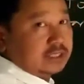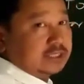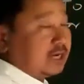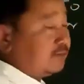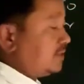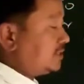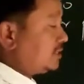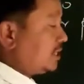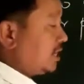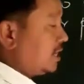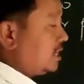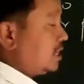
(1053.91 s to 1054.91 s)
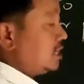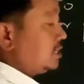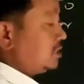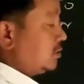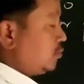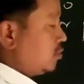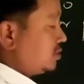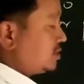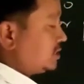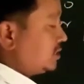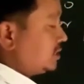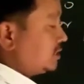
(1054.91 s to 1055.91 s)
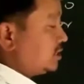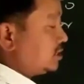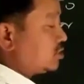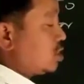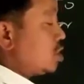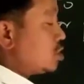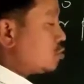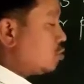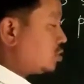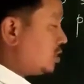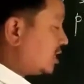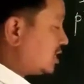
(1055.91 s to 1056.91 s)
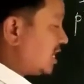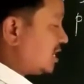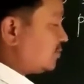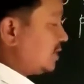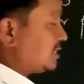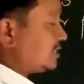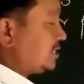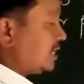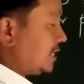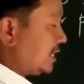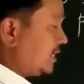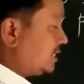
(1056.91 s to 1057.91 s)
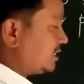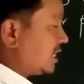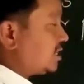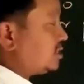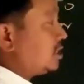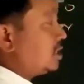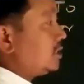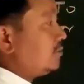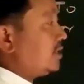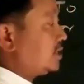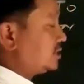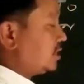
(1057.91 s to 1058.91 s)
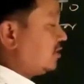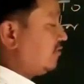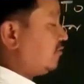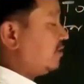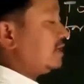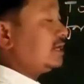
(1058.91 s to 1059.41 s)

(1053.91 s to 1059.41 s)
That means there the photosynthesis could not take place there inside because of